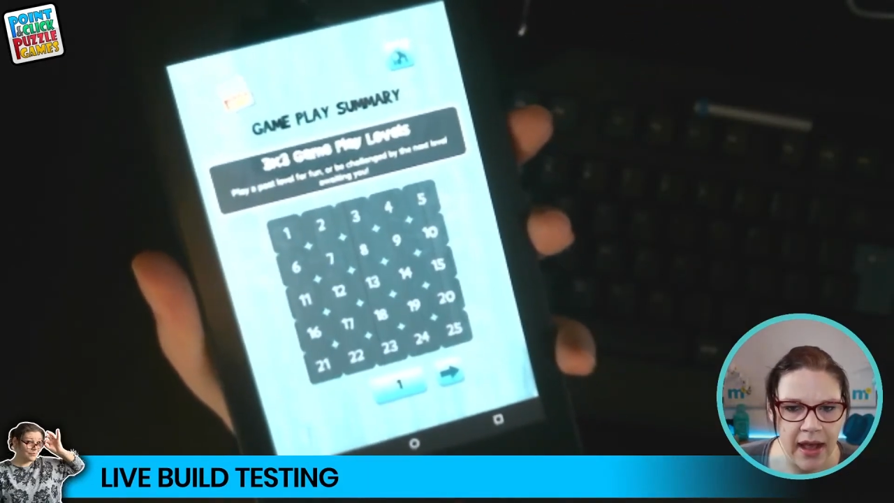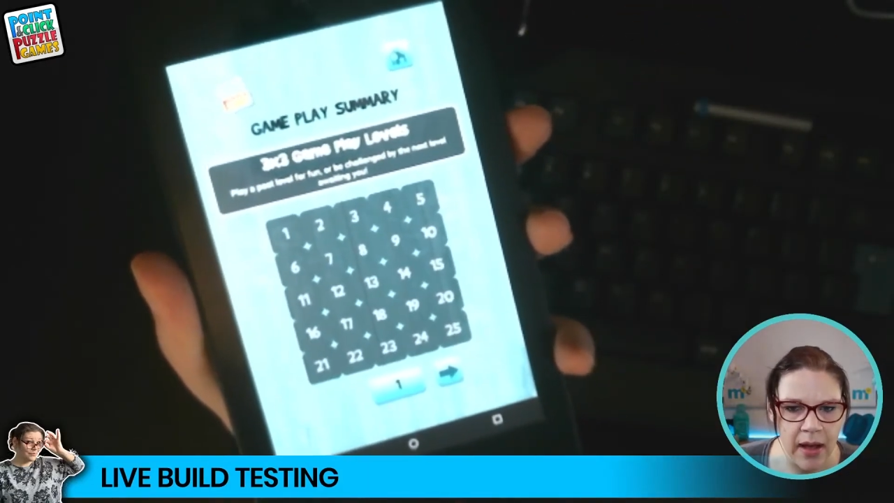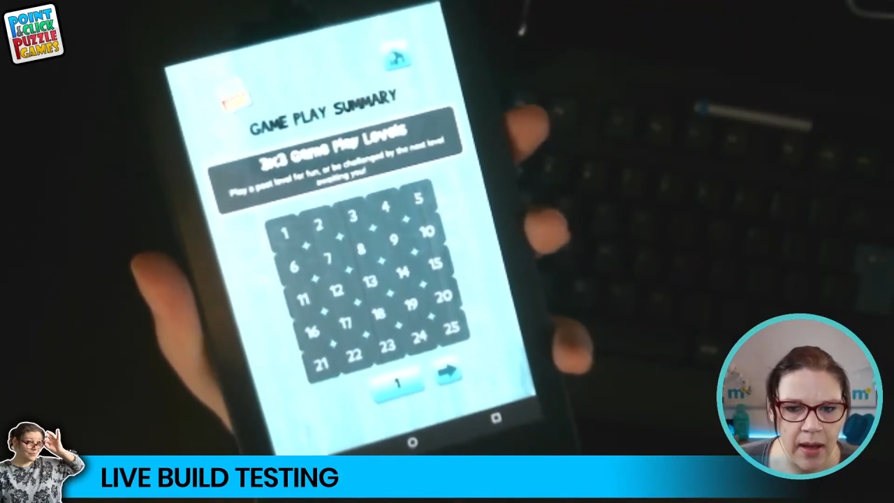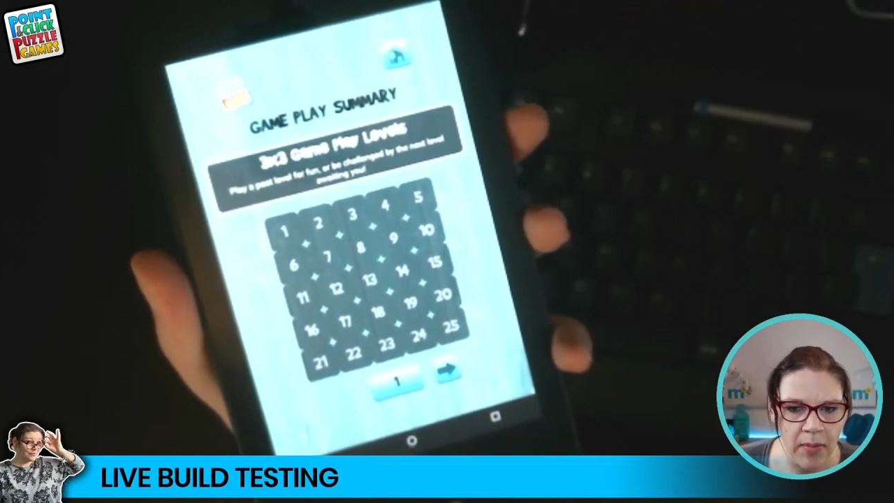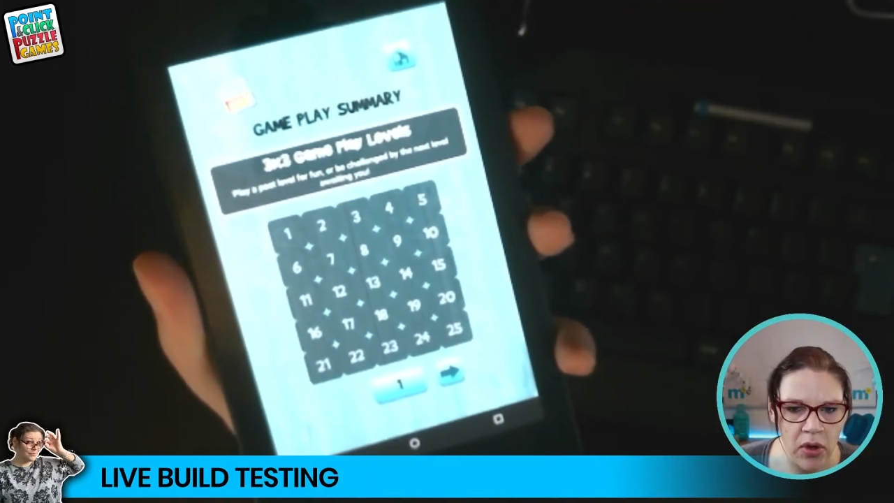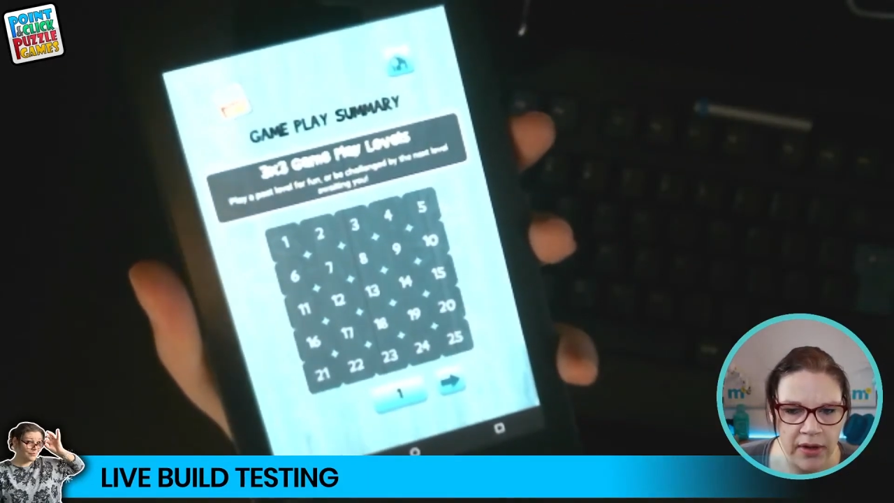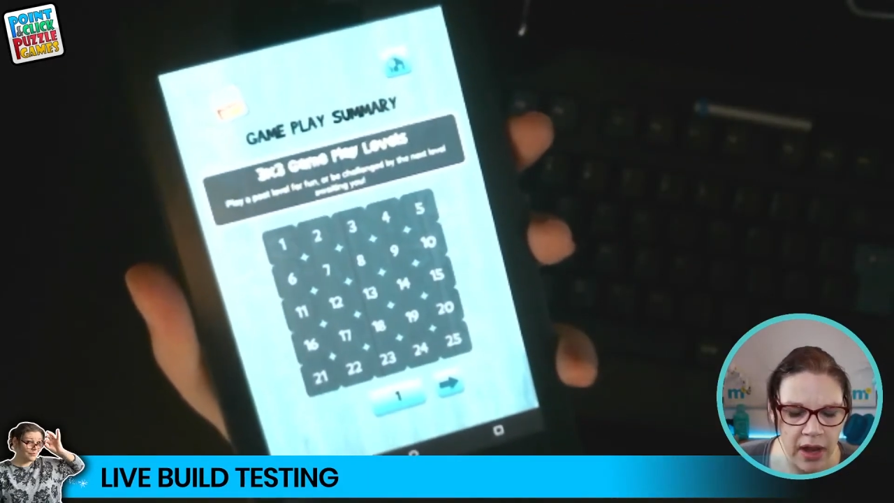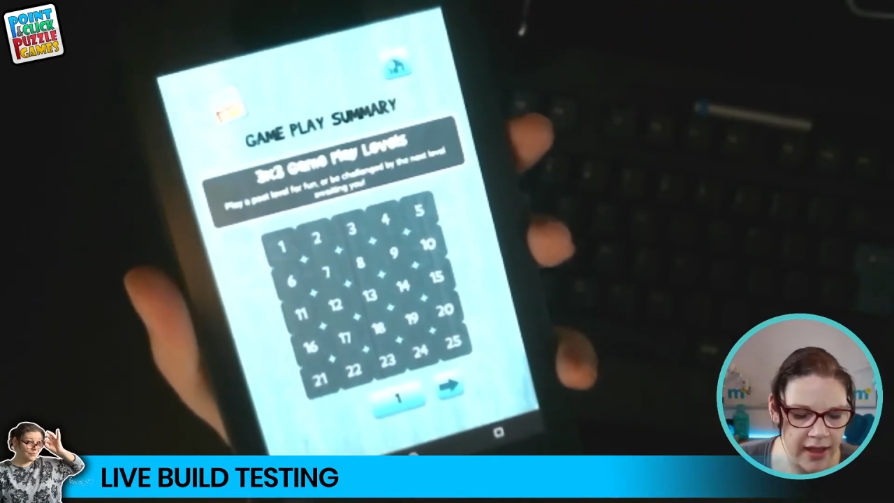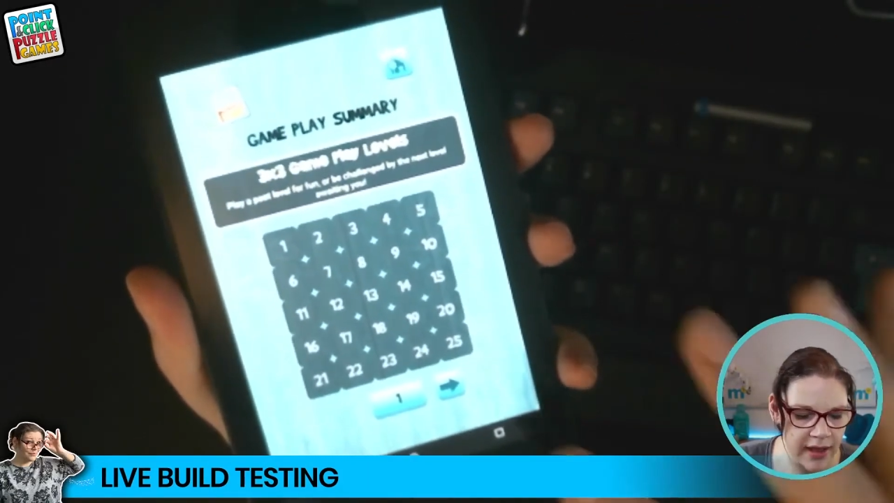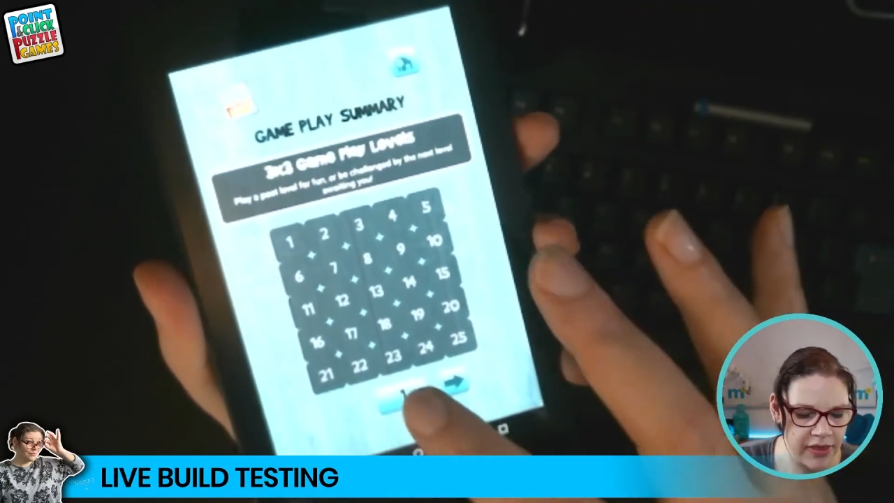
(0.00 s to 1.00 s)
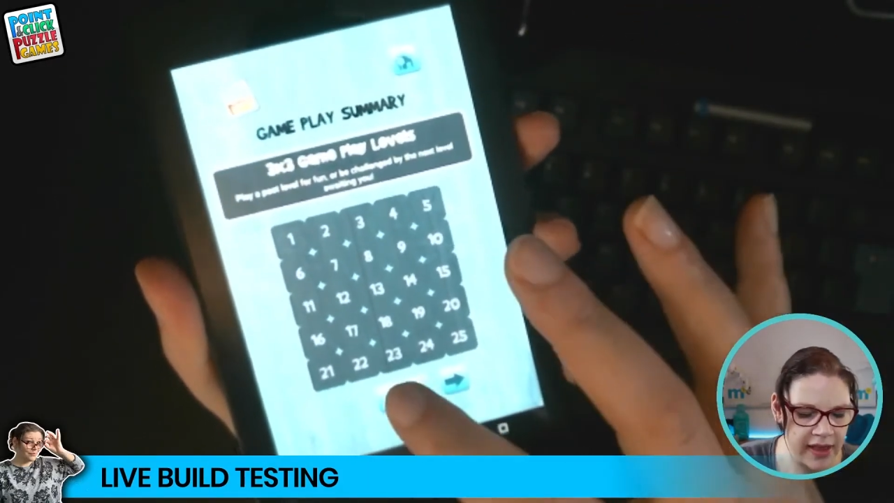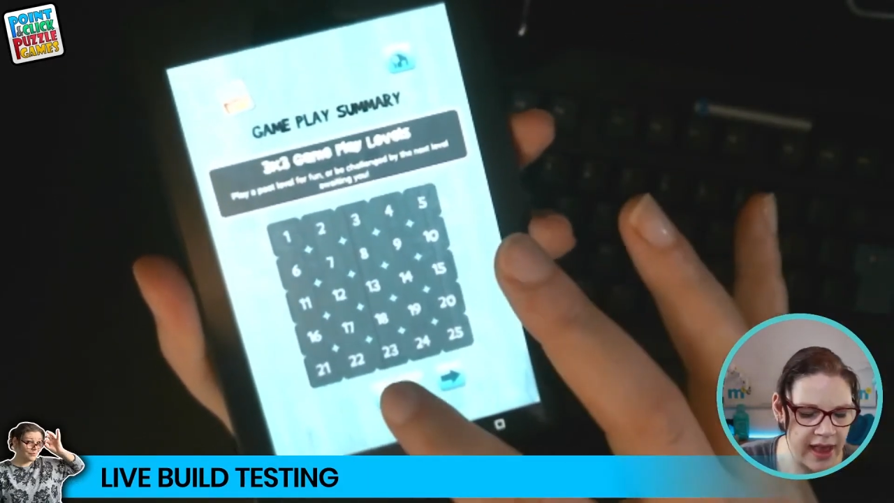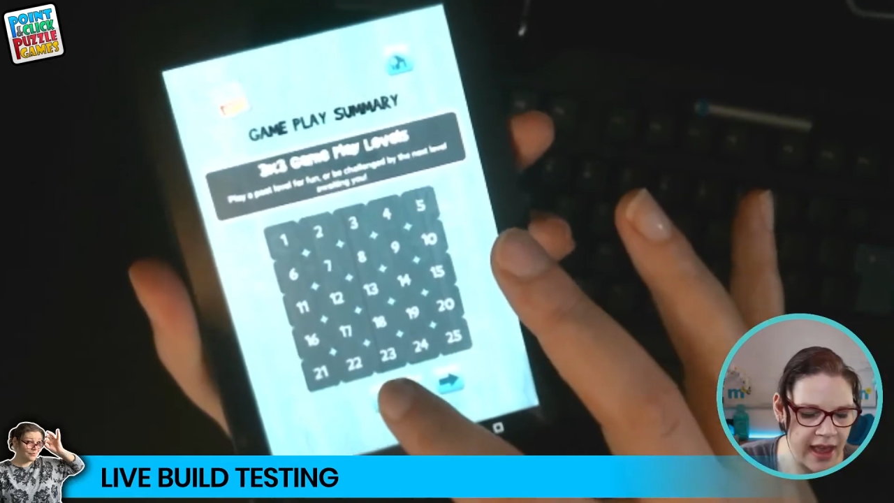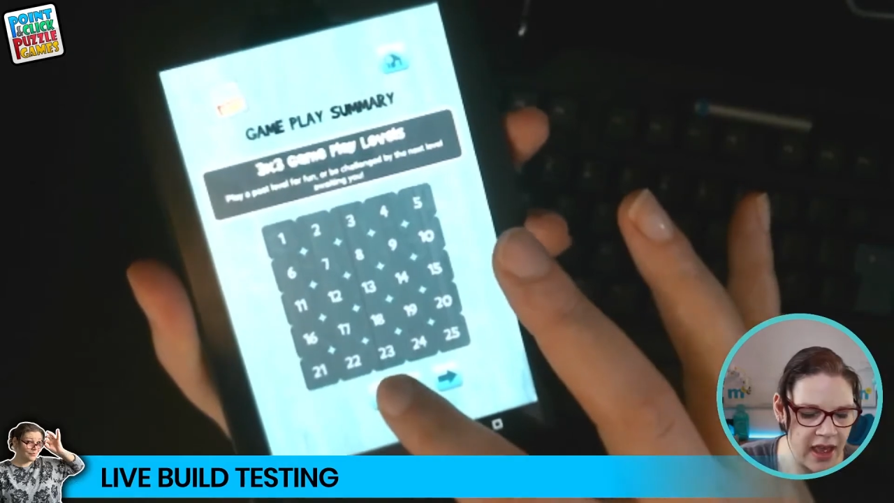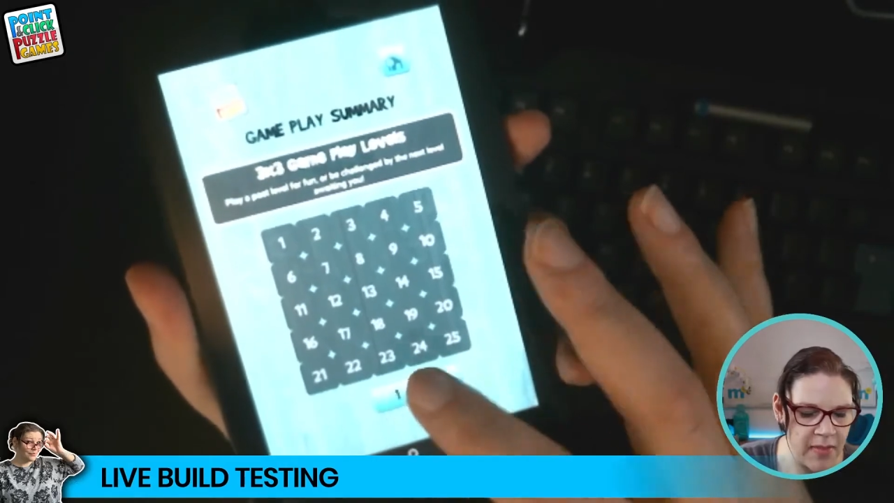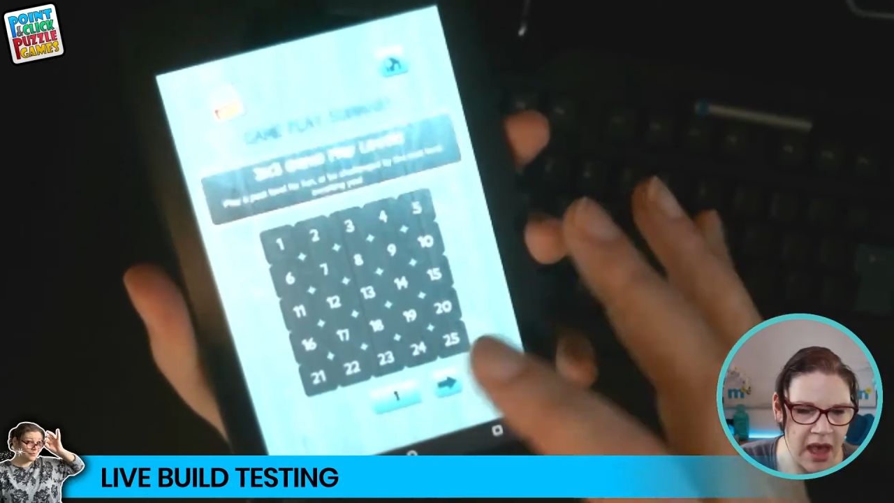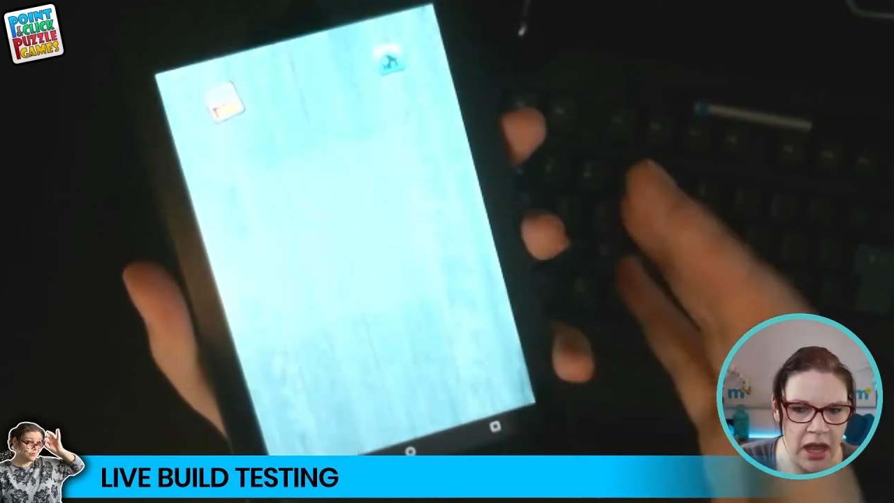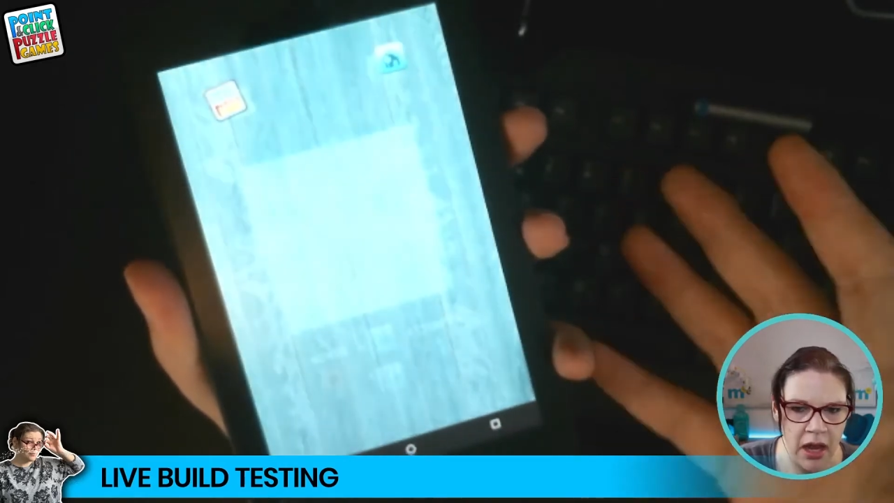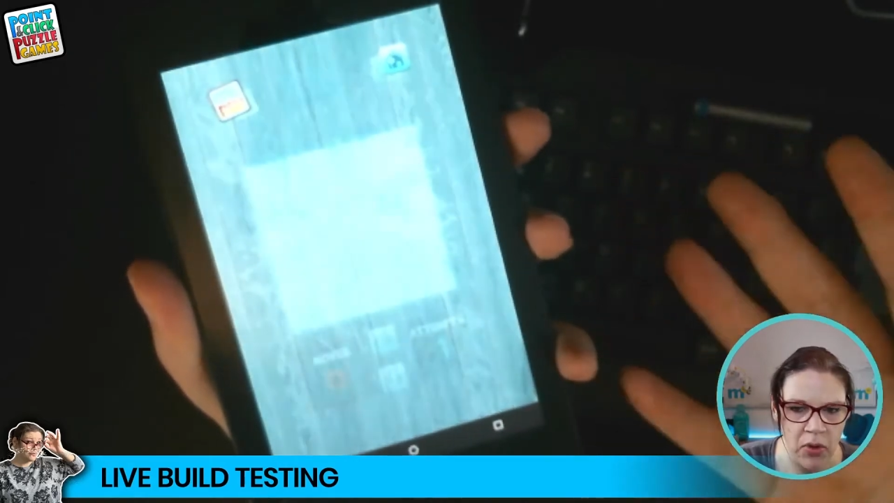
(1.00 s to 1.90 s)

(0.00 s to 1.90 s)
I'm on like the game and